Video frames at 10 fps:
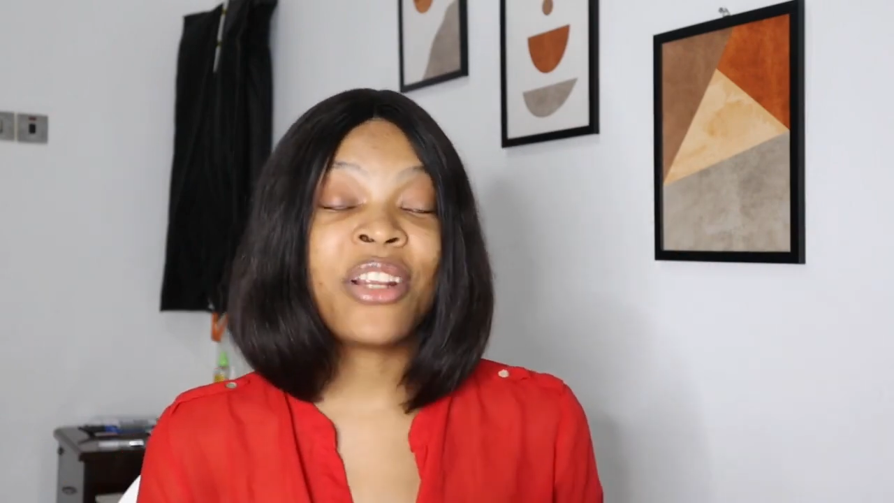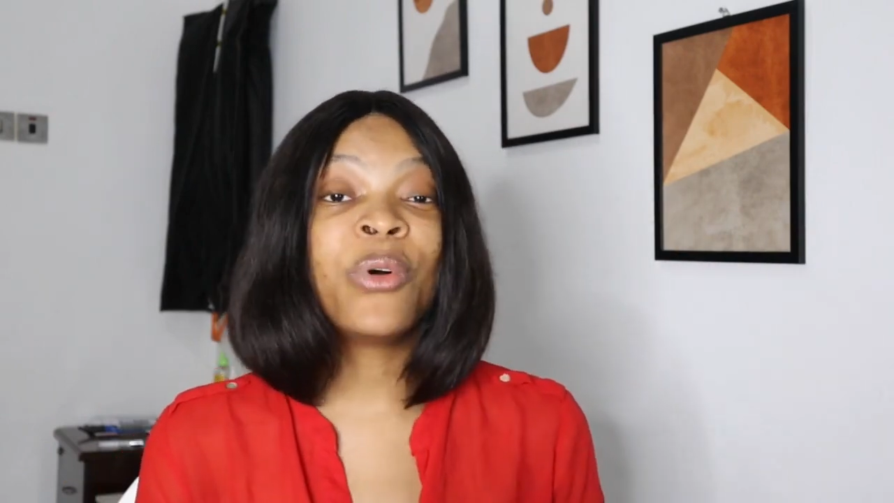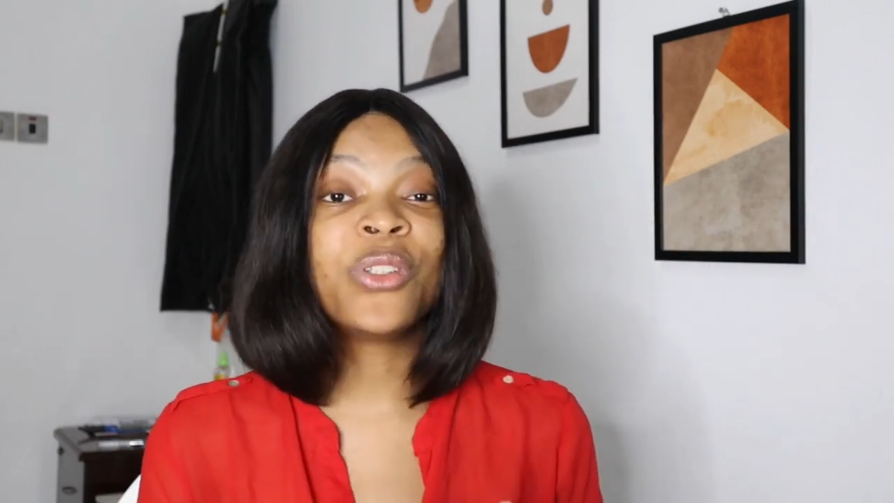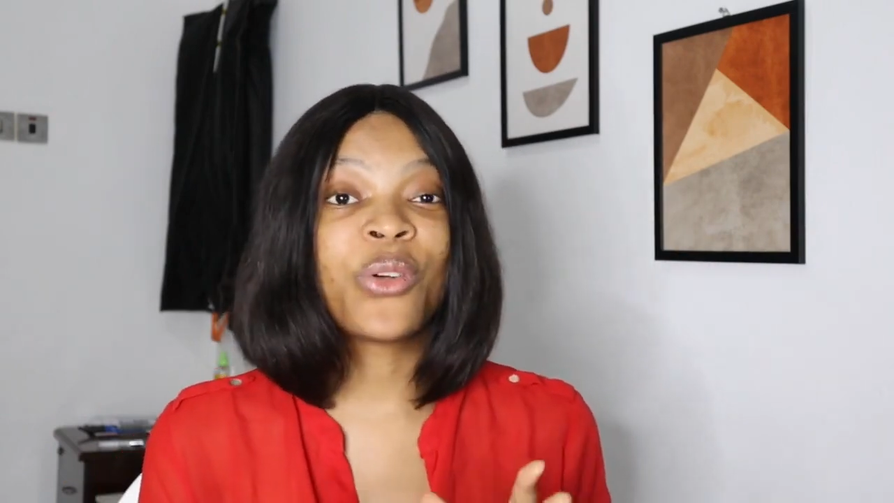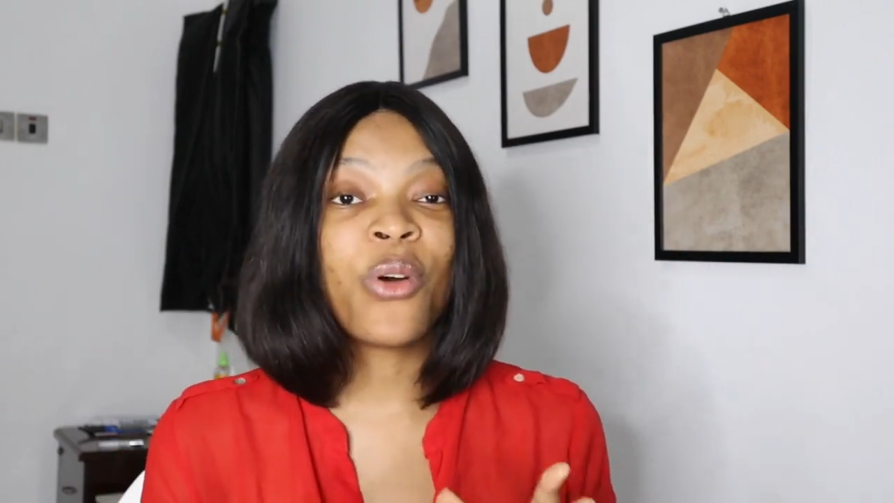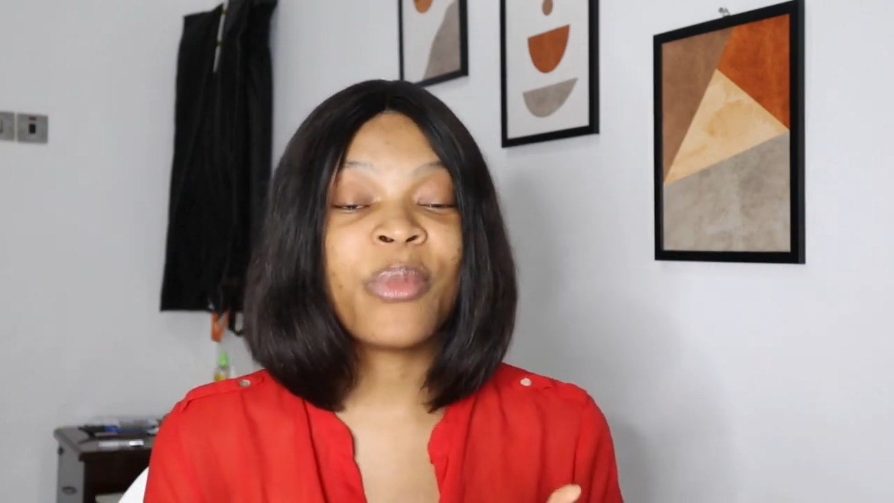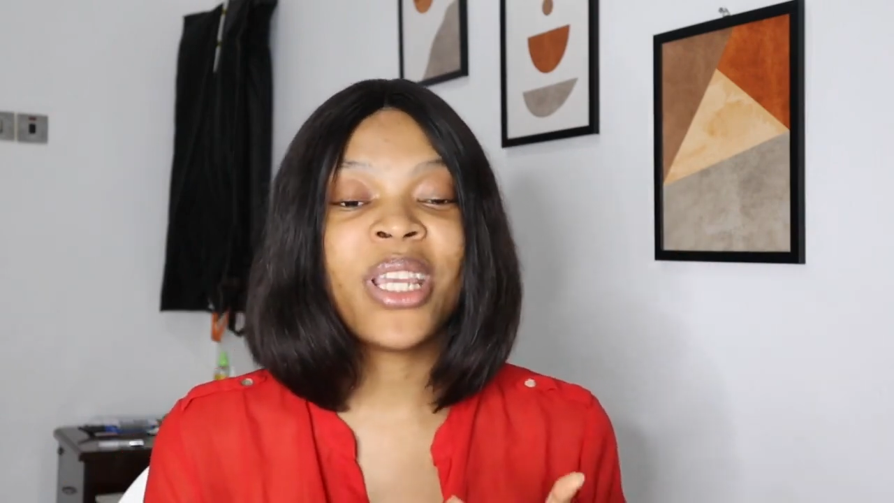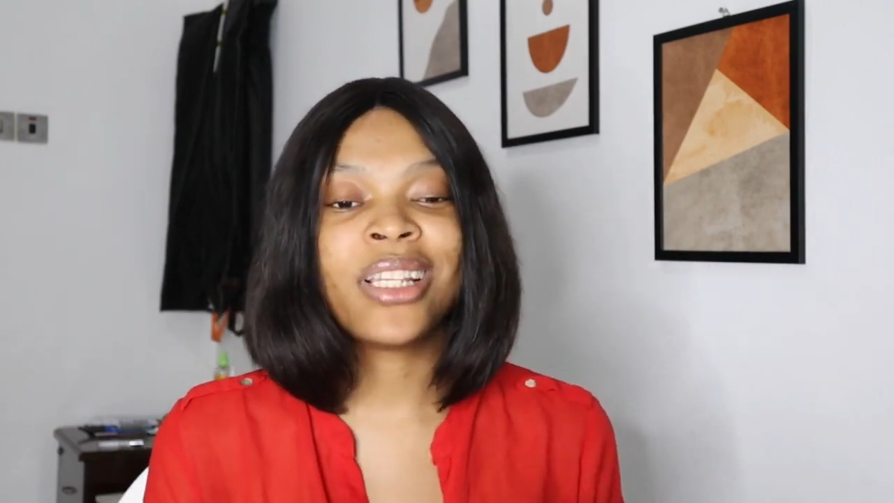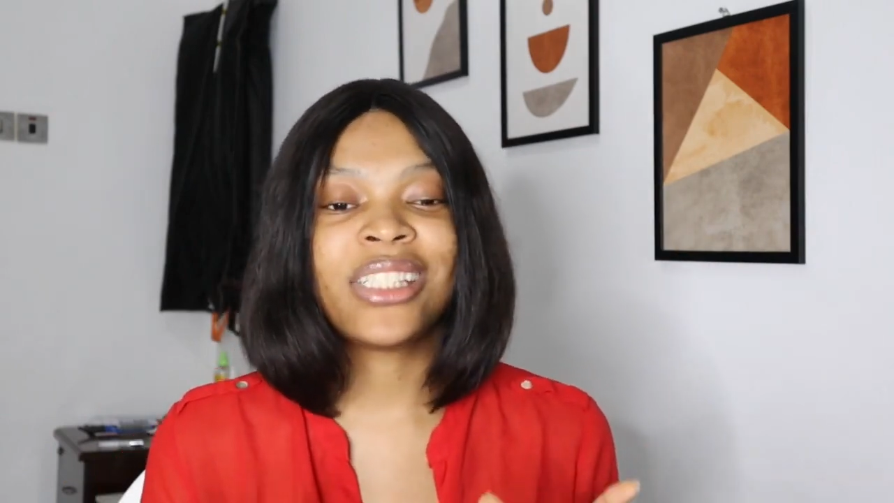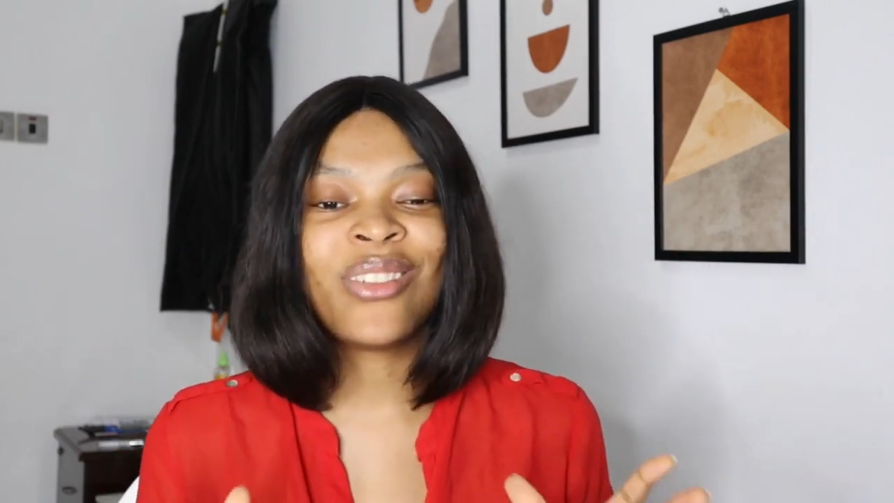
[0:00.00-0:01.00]
I didn't want to come
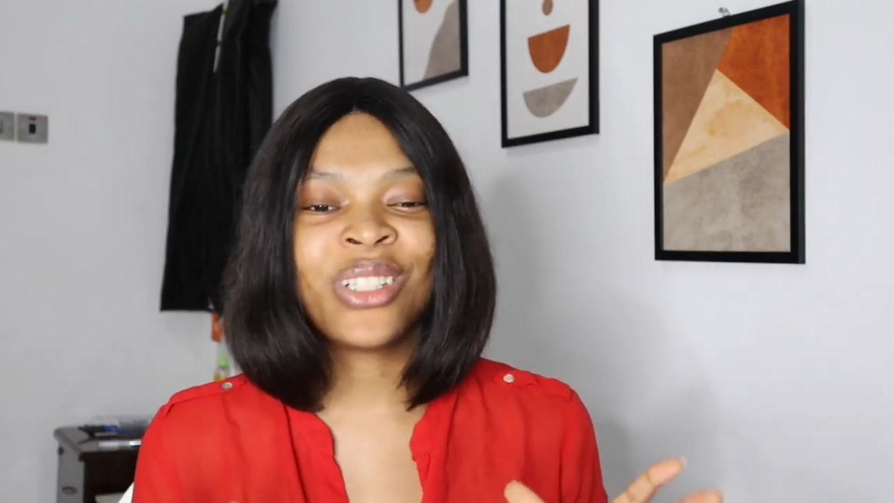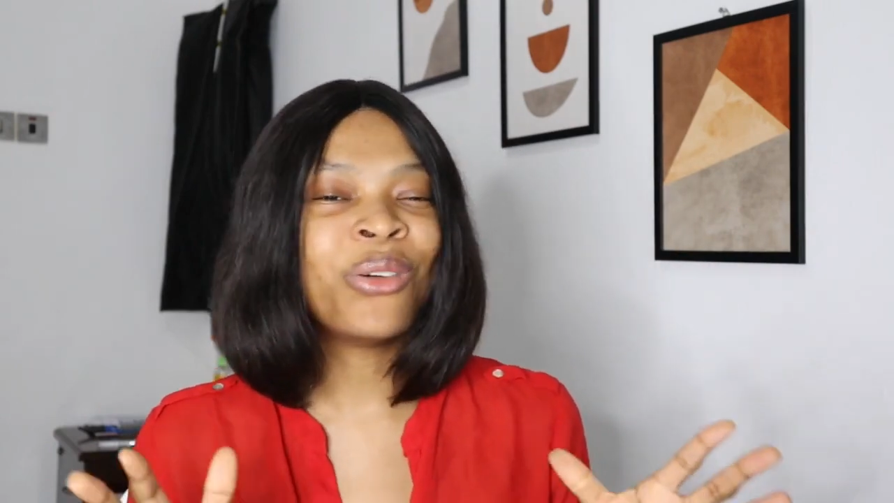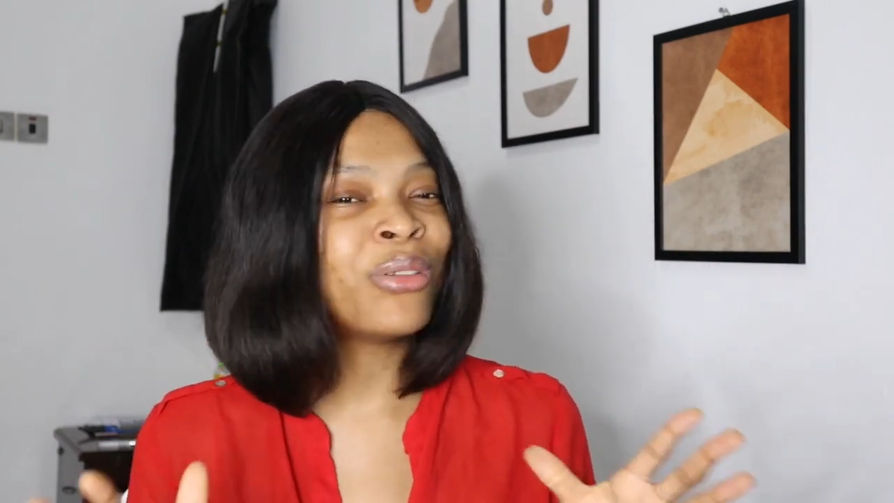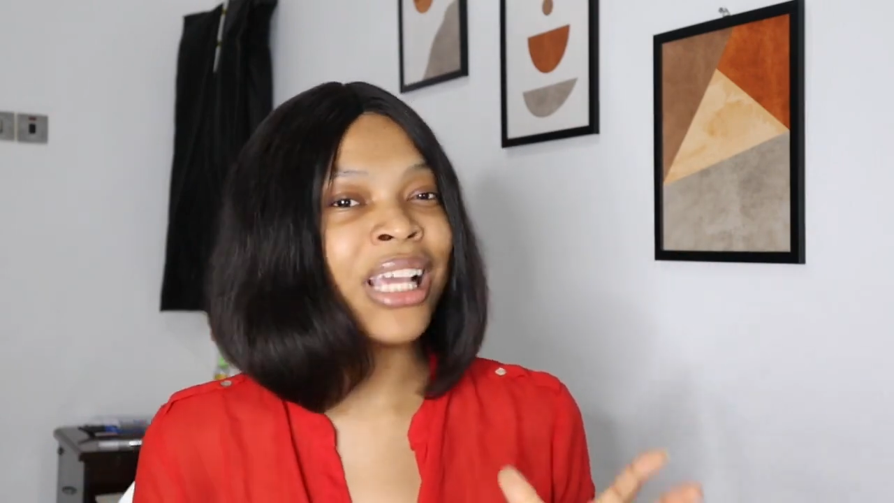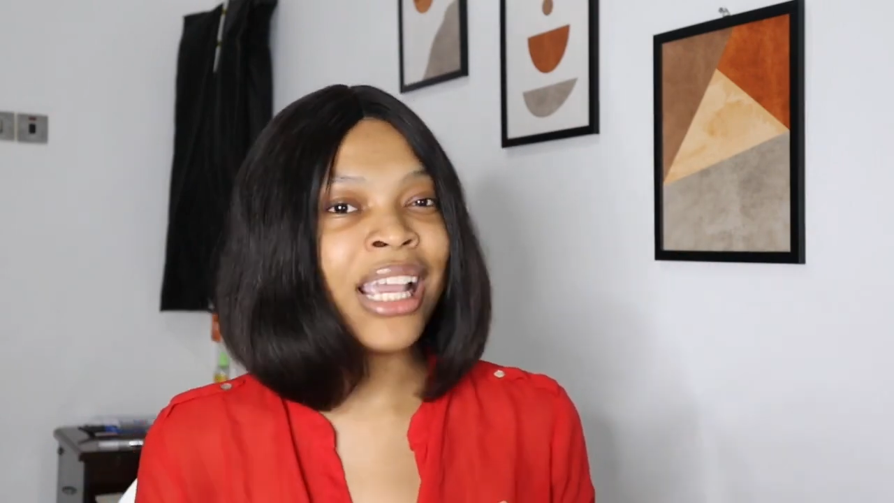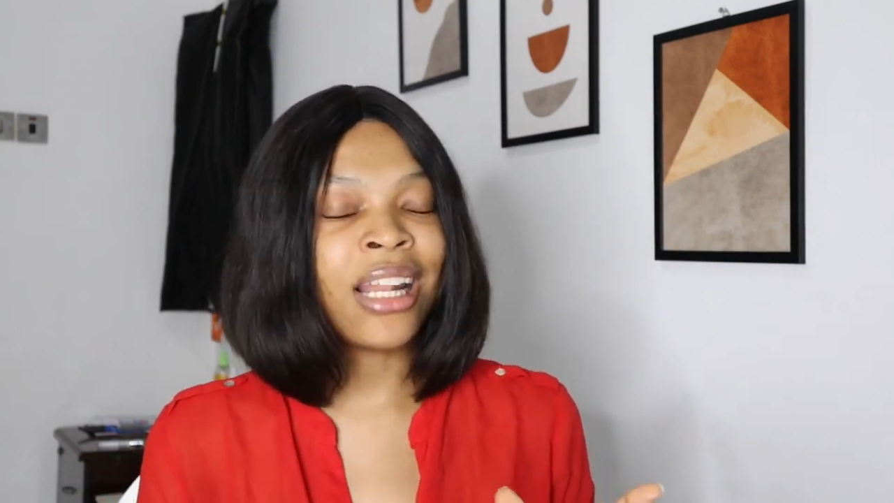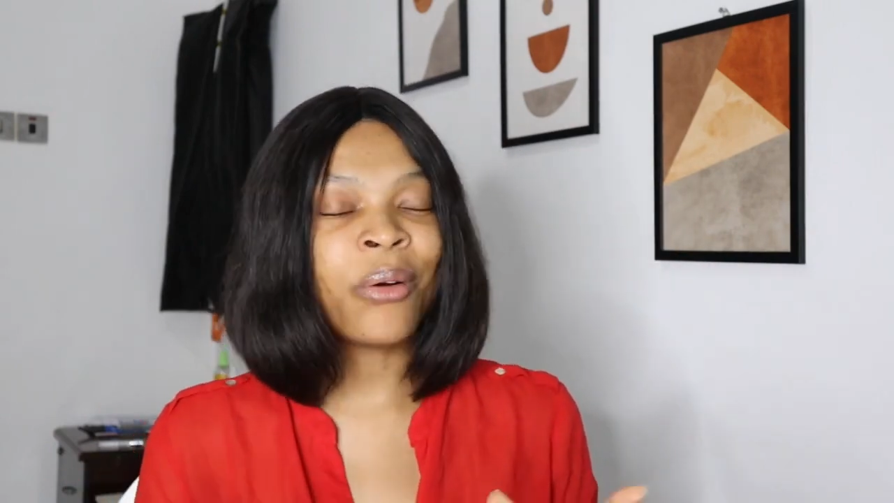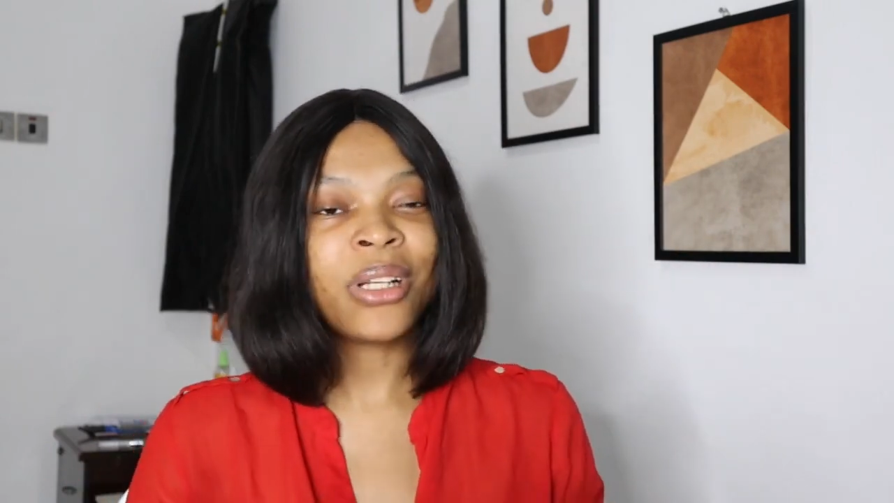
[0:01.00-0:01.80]
here sounding all tired.